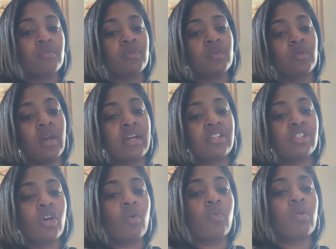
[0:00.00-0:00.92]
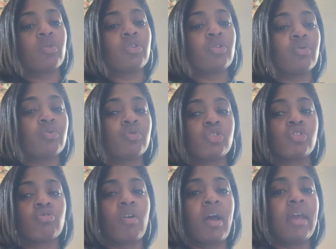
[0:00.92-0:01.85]
Okay, so when you
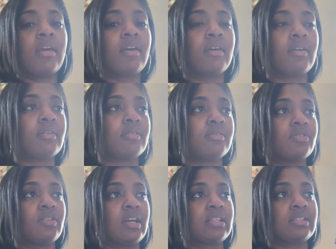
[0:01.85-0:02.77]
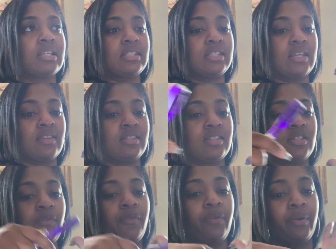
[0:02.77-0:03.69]
strike, so like let's say this
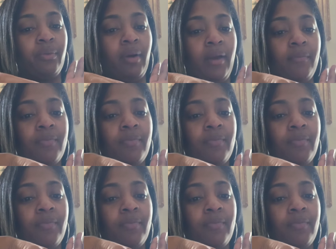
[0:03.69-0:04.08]
is the foot, right?